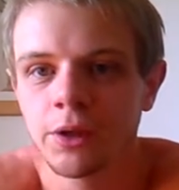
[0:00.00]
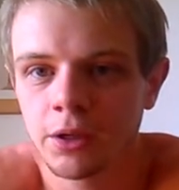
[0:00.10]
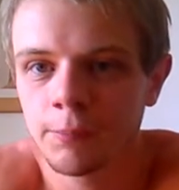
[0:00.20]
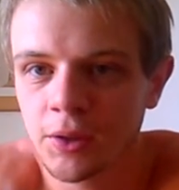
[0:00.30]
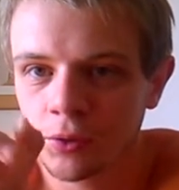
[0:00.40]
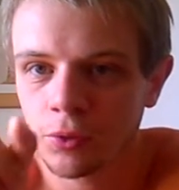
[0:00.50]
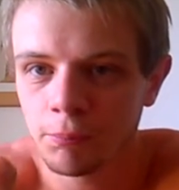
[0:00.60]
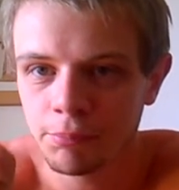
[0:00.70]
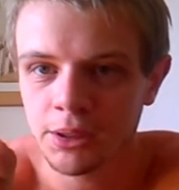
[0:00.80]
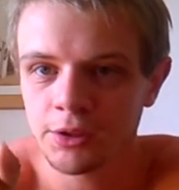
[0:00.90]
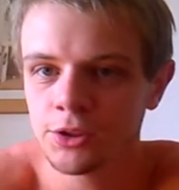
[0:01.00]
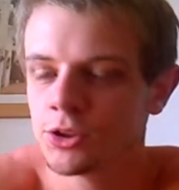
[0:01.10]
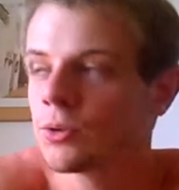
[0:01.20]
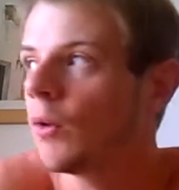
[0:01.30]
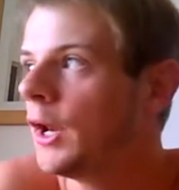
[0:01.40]
We're going to be going to a
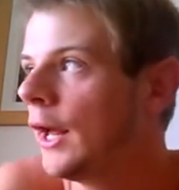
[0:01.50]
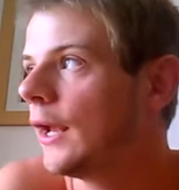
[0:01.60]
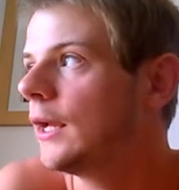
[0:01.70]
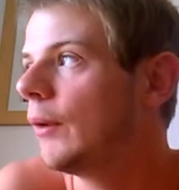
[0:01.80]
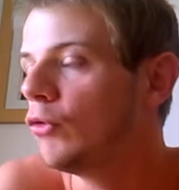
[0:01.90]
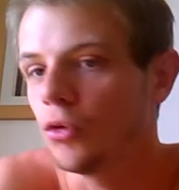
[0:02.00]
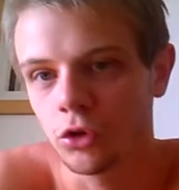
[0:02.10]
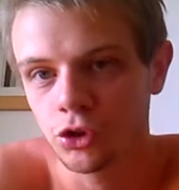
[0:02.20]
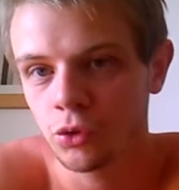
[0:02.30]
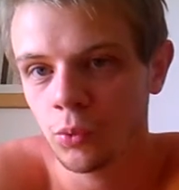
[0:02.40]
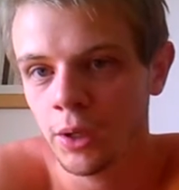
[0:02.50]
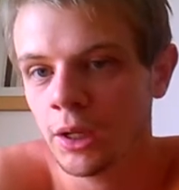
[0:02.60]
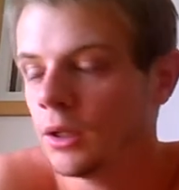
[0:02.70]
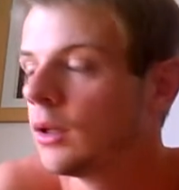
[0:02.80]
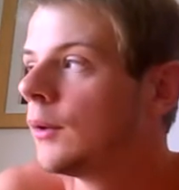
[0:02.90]
beach one day. Not sure
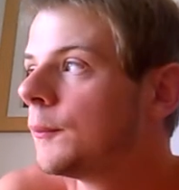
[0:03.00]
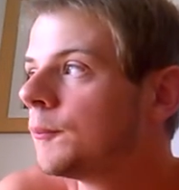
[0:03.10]
when.